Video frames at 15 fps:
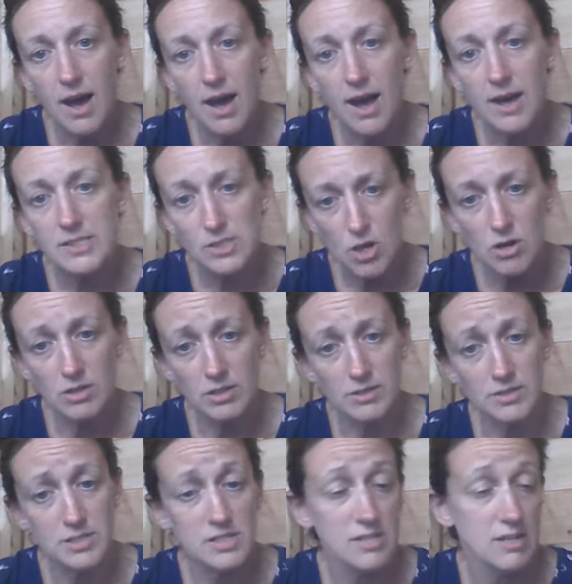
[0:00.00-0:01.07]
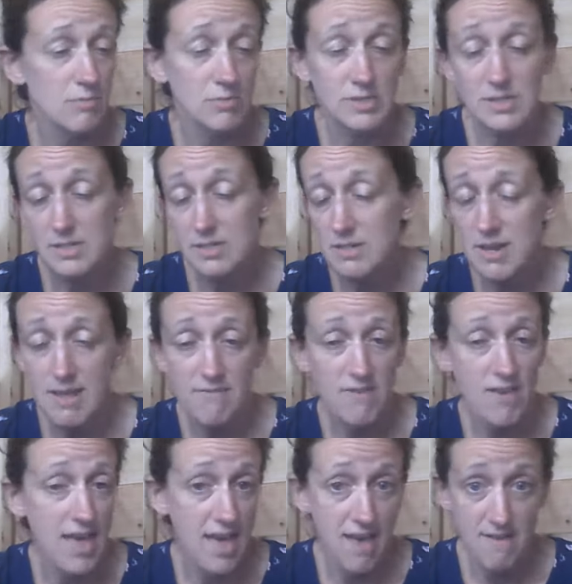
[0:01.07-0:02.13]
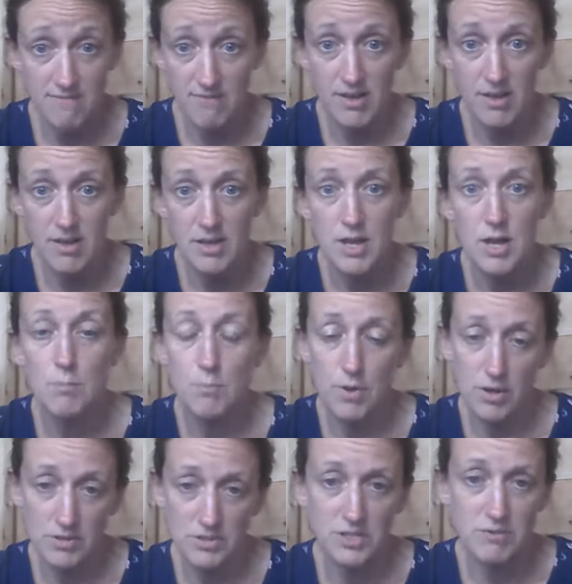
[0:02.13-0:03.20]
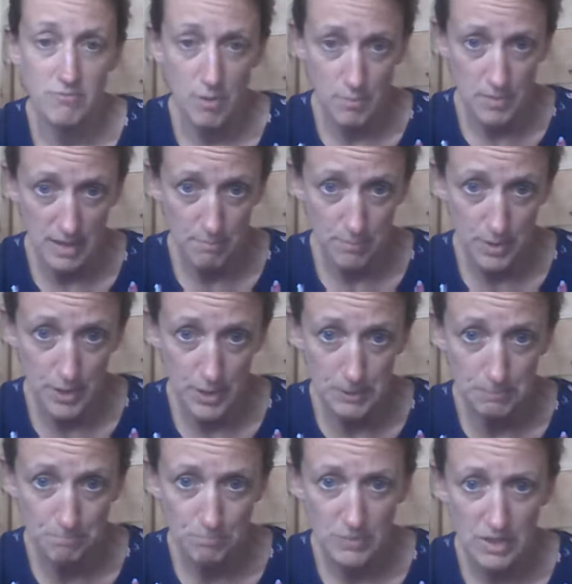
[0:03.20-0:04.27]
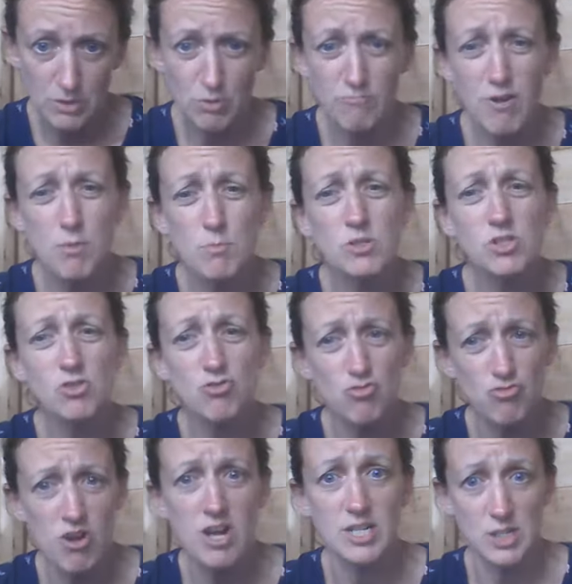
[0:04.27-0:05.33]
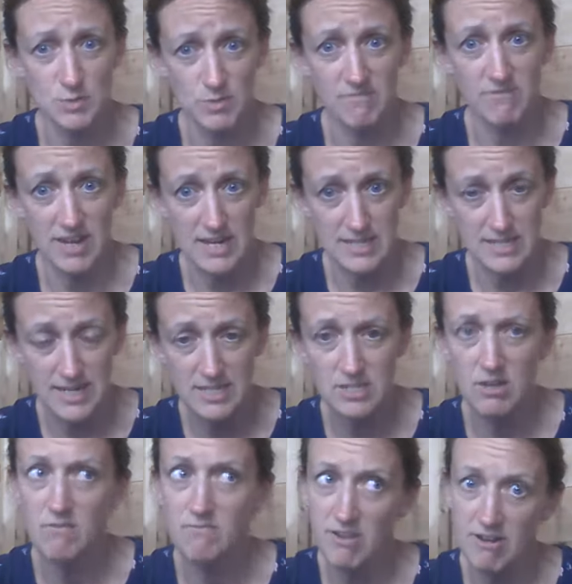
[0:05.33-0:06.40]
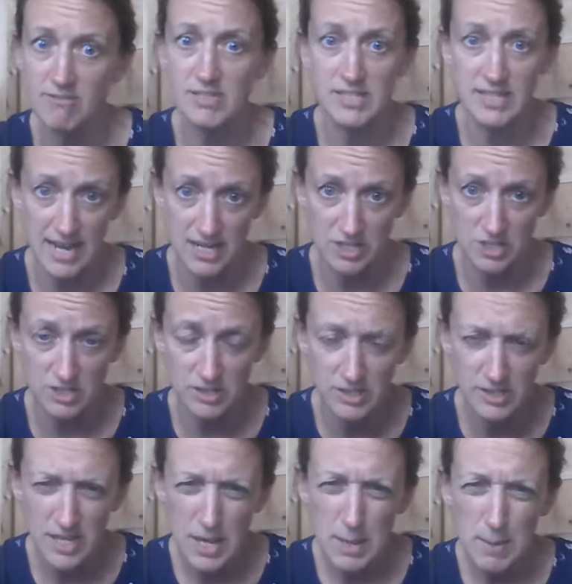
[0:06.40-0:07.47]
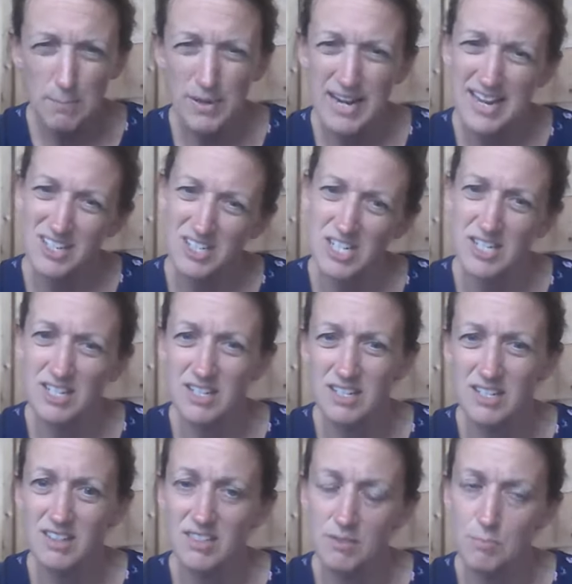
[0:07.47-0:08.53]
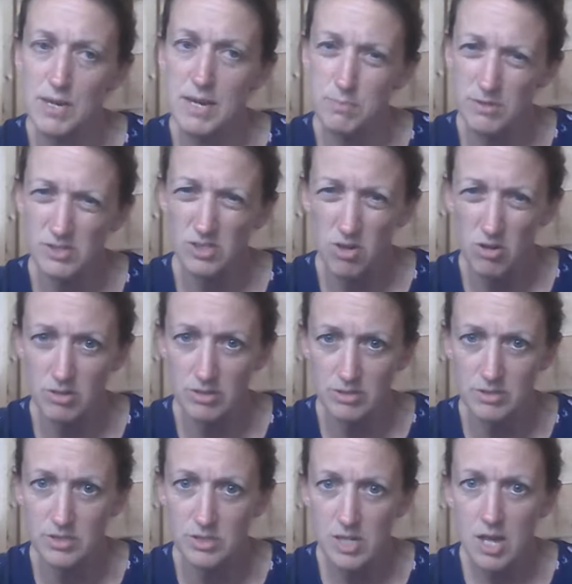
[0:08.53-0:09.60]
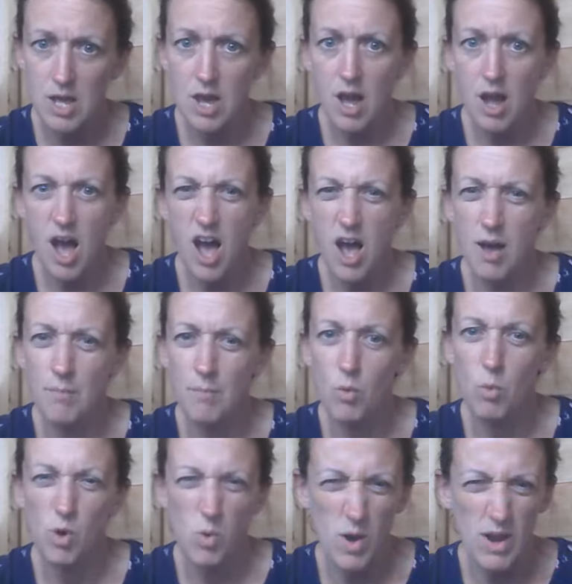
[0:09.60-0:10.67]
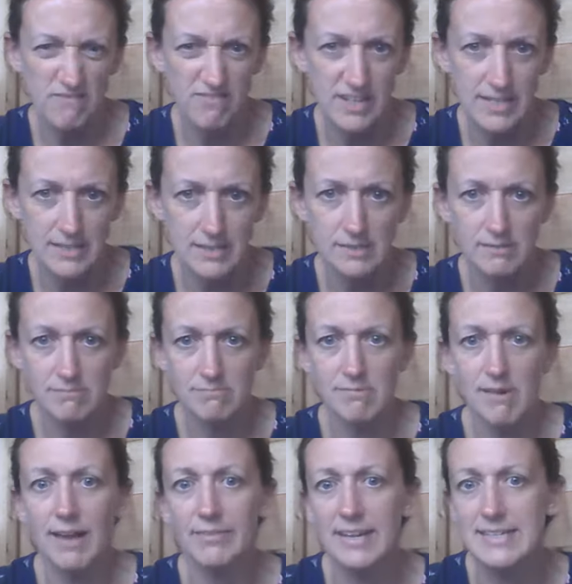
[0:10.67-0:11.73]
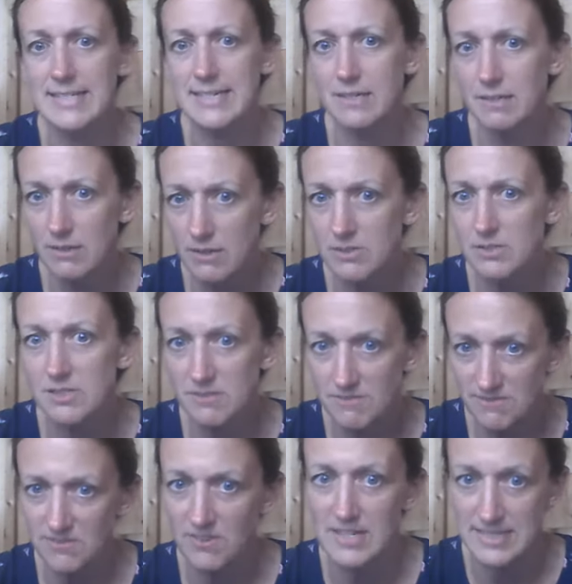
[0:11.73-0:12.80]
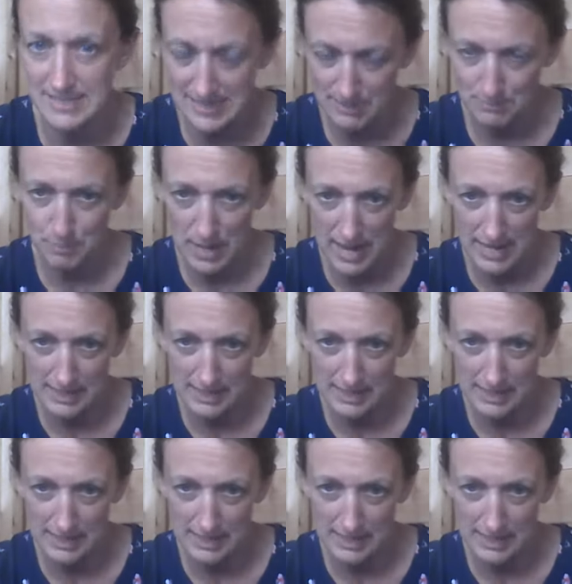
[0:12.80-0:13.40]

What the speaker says: Scotland was never ever part of the Roman Empire. The Romans tried to invade it on various occasions, but actually the people of Scotland were quite fierce and they did lots of fighting back,